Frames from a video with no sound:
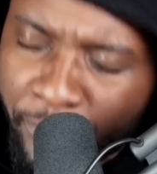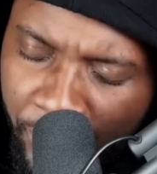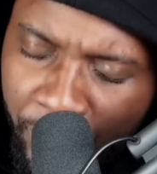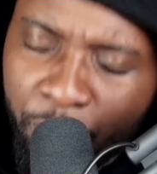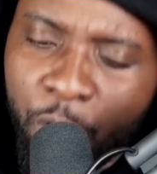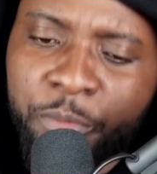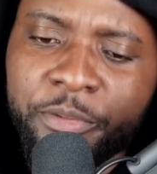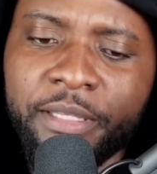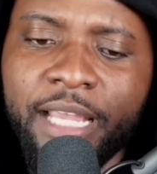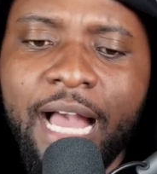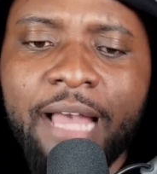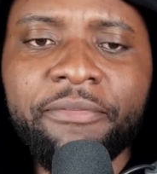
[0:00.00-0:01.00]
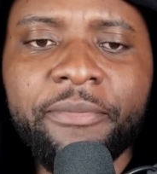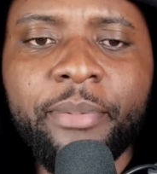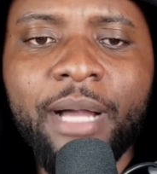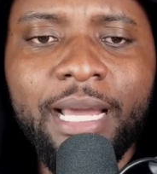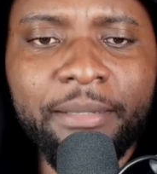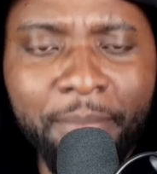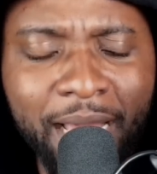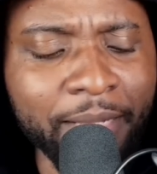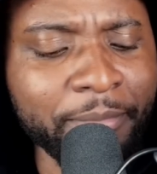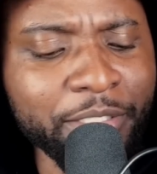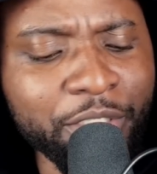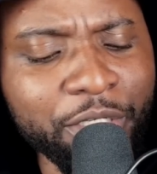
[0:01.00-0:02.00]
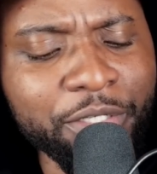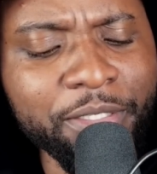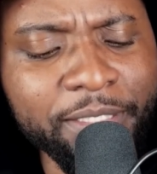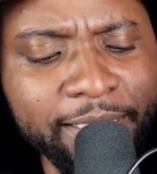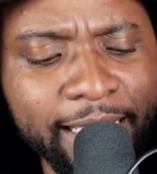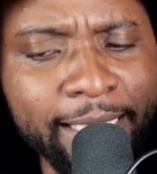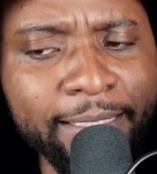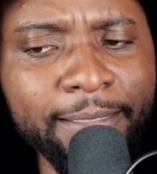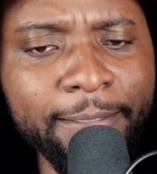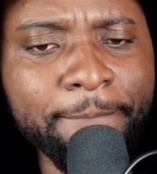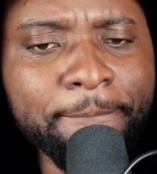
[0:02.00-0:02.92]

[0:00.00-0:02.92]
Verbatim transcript: What's YouTube? Welcome to the Coffee Pod. My name is Chisha Zed.